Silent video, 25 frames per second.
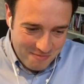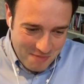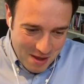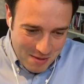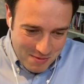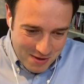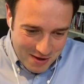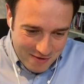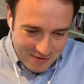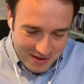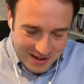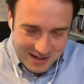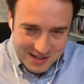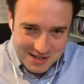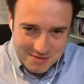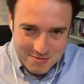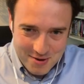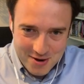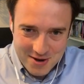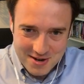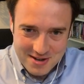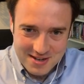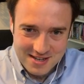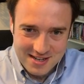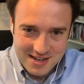maybe even
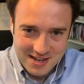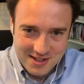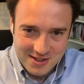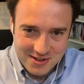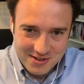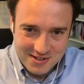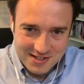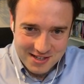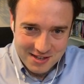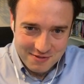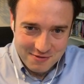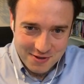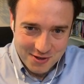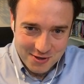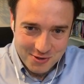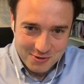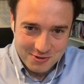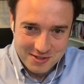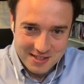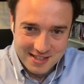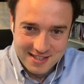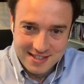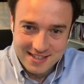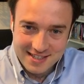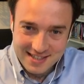experiencing those
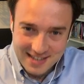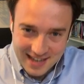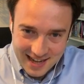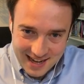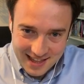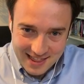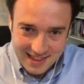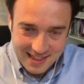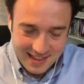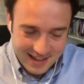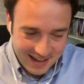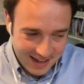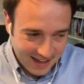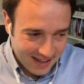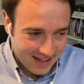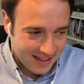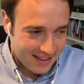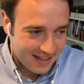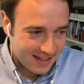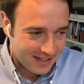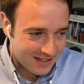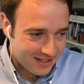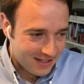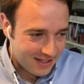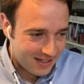difficulties today and think
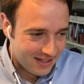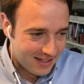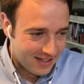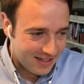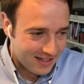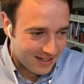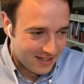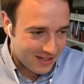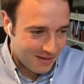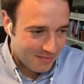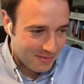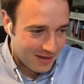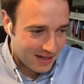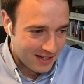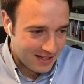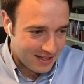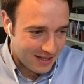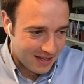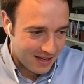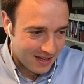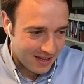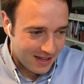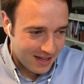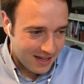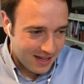that's something
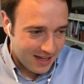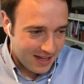to